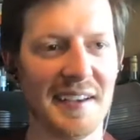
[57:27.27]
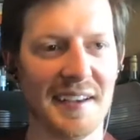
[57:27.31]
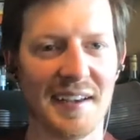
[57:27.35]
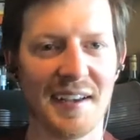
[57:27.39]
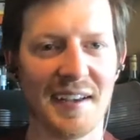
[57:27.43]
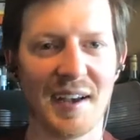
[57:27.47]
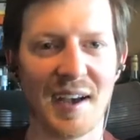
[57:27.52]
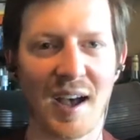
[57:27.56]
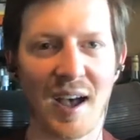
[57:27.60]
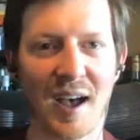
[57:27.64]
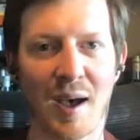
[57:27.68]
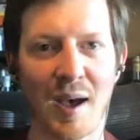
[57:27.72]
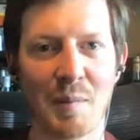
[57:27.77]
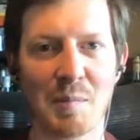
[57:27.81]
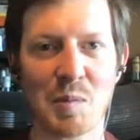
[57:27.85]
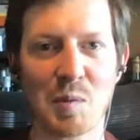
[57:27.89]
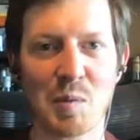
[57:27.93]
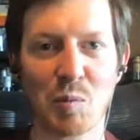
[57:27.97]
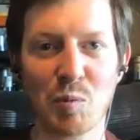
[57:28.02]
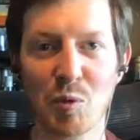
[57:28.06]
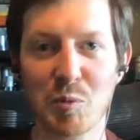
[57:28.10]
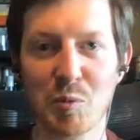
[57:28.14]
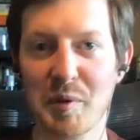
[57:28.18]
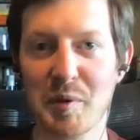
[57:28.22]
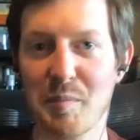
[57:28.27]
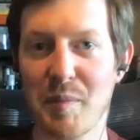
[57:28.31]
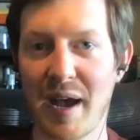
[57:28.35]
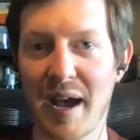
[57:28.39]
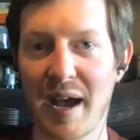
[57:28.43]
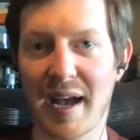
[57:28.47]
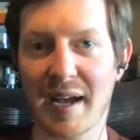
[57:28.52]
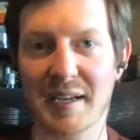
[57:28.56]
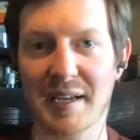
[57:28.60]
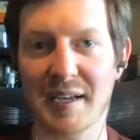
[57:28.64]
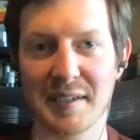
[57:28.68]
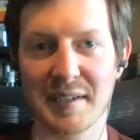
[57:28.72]
We'll be
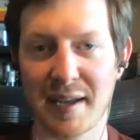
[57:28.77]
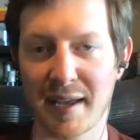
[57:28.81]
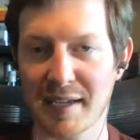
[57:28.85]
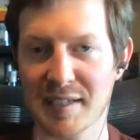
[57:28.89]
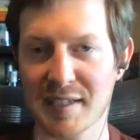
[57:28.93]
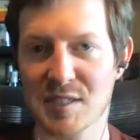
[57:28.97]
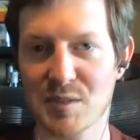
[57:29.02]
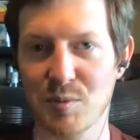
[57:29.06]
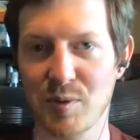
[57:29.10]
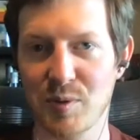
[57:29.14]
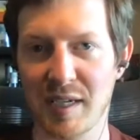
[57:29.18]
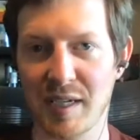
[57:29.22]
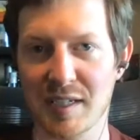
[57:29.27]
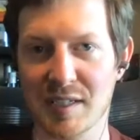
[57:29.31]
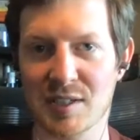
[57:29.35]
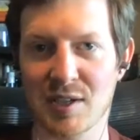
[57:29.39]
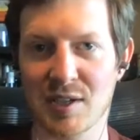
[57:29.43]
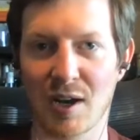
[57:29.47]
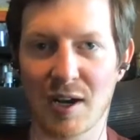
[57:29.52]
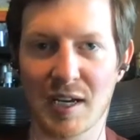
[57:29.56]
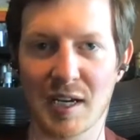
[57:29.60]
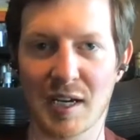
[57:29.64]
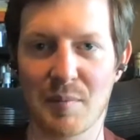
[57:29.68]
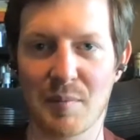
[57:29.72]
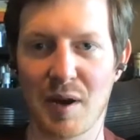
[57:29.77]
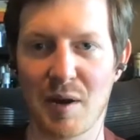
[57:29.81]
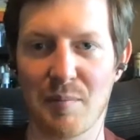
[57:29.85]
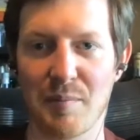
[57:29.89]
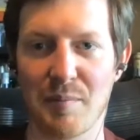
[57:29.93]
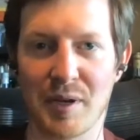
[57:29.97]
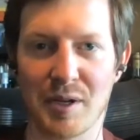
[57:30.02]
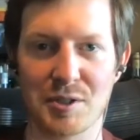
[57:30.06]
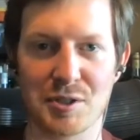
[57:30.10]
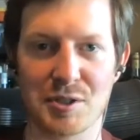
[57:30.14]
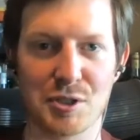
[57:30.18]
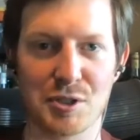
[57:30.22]
back next week talking about
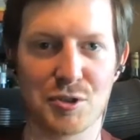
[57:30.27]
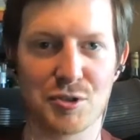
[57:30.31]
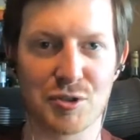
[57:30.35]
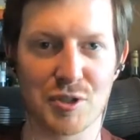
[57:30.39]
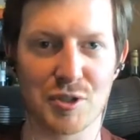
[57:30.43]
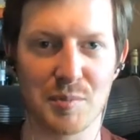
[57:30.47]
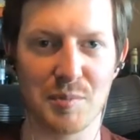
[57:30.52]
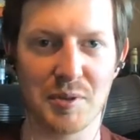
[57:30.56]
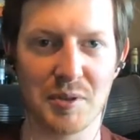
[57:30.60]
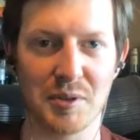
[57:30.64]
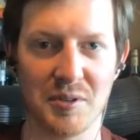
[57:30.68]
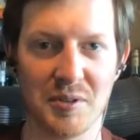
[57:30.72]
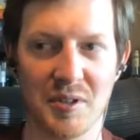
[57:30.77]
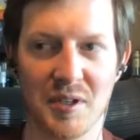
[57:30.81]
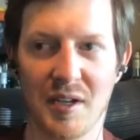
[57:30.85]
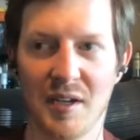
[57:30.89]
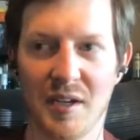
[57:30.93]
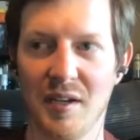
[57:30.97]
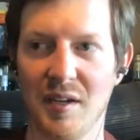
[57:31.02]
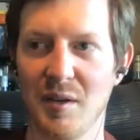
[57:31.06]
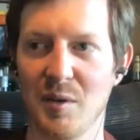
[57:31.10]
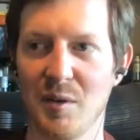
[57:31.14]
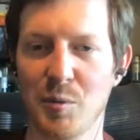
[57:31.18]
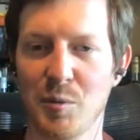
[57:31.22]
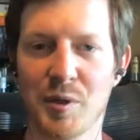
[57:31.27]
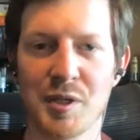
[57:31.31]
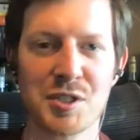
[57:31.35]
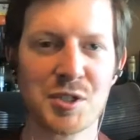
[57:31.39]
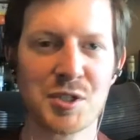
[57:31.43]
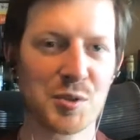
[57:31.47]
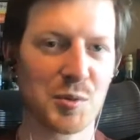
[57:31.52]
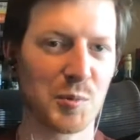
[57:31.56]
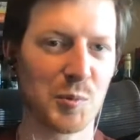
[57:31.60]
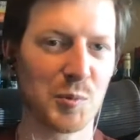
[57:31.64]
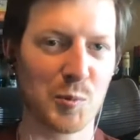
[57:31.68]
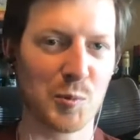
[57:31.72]
Belgian Triple, which,
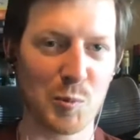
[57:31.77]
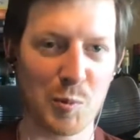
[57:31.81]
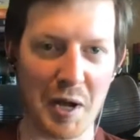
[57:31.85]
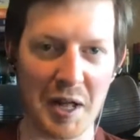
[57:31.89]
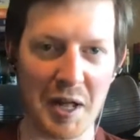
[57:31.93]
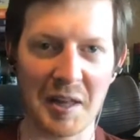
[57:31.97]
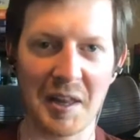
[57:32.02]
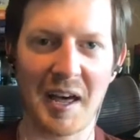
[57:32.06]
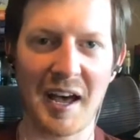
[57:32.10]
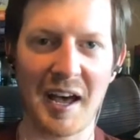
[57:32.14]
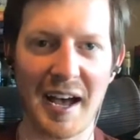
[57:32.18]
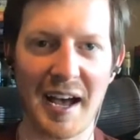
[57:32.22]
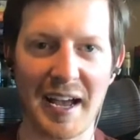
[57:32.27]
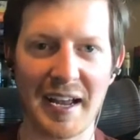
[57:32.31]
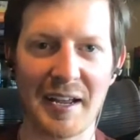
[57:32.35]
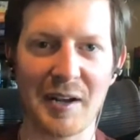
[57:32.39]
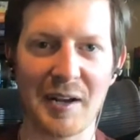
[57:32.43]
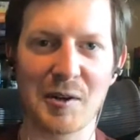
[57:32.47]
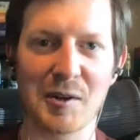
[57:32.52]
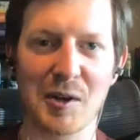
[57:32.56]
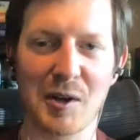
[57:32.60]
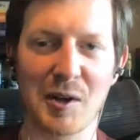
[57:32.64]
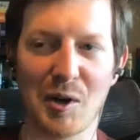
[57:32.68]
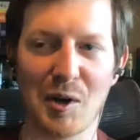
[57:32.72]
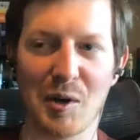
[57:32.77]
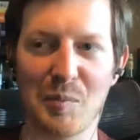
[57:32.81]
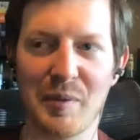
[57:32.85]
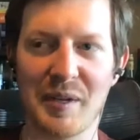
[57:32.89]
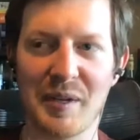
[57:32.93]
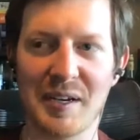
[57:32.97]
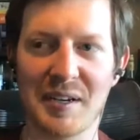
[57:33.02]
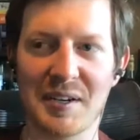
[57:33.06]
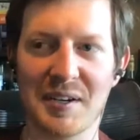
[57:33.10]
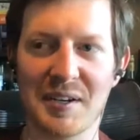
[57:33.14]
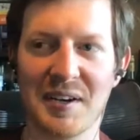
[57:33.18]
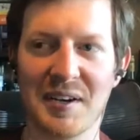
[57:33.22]
while a high alcohol
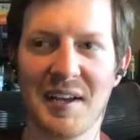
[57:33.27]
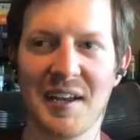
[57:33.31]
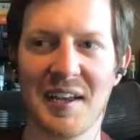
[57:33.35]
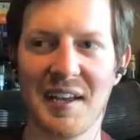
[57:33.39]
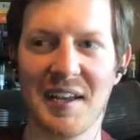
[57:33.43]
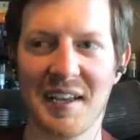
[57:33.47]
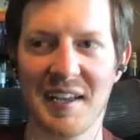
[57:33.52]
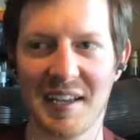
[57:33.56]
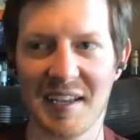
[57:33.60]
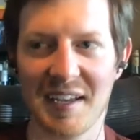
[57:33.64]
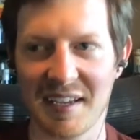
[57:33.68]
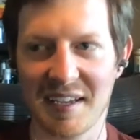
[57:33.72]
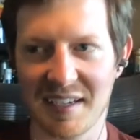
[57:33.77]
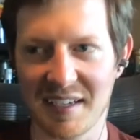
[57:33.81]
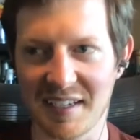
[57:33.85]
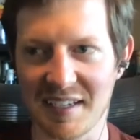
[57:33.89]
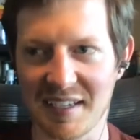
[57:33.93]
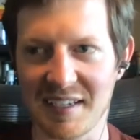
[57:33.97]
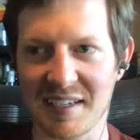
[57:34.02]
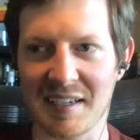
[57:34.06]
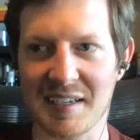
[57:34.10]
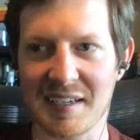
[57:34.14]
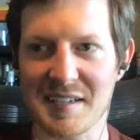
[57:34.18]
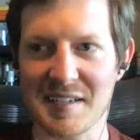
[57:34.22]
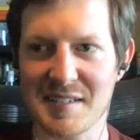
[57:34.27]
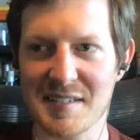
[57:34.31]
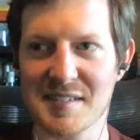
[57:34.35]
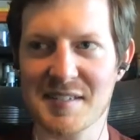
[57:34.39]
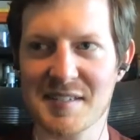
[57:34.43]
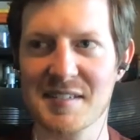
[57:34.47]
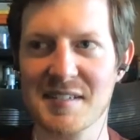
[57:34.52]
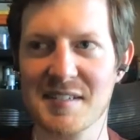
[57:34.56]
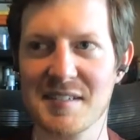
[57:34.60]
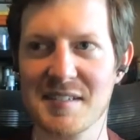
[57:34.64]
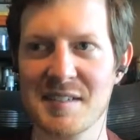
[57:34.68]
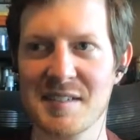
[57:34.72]
beer,
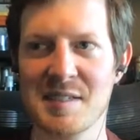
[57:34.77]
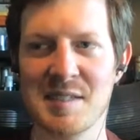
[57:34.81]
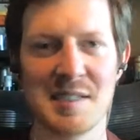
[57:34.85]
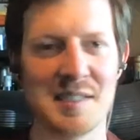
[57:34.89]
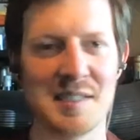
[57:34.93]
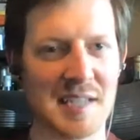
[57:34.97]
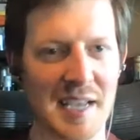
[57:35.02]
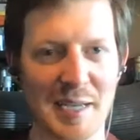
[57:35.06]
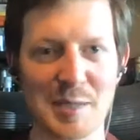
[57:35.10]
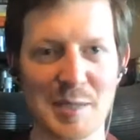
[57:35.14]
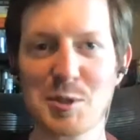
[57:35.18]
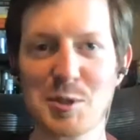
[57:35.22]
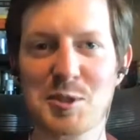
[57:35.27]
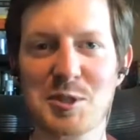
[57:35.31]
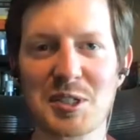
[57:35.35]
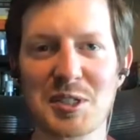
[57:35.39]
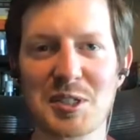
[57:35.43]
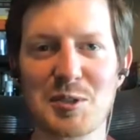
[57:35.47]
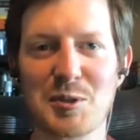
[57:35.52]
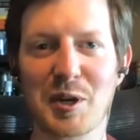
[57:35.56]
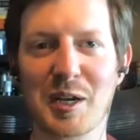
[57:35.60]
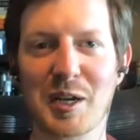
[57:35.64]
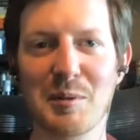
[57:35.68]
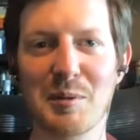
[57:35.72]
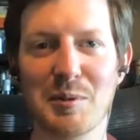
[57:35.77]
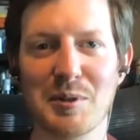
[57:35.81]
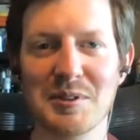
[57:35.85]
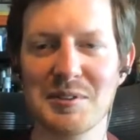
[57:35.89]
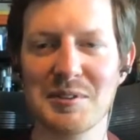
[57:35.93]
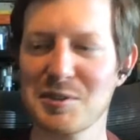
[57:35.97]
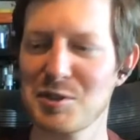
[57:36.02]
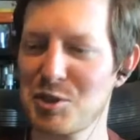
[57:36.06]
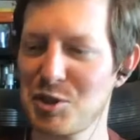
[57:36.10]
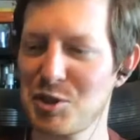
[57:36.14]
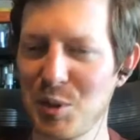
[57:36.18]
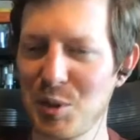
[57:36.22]
is dangerously
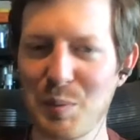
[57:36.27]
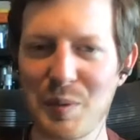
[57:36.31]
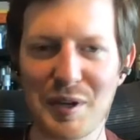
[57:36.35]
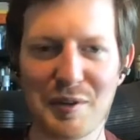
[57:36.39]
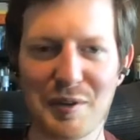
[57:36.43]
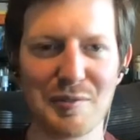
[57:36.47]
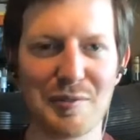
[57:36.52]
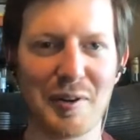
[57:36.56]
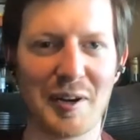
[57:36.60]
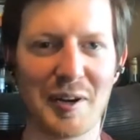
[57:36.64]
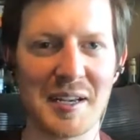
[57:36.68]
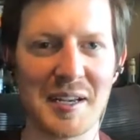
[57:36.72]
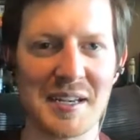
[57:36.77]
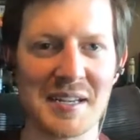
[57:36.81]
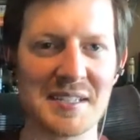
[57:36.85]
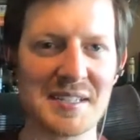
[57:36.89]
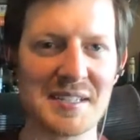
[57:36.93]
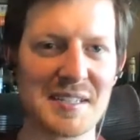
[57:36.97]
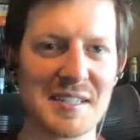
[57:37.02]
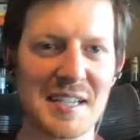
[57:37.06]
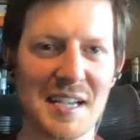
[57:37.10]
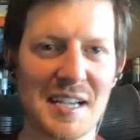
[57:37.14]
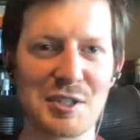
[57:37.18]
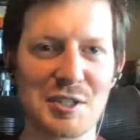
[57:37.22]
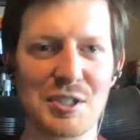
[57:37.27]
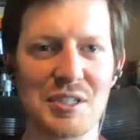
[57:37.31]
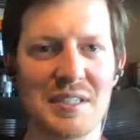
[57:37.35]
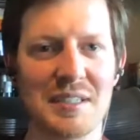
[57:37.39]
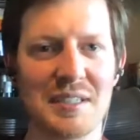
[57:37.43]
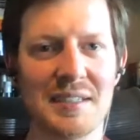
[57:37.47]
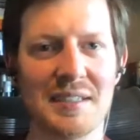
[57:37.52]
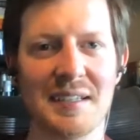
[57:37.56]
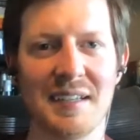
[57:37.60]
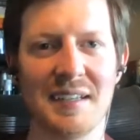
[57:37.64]
drinkable. Should be a fun session.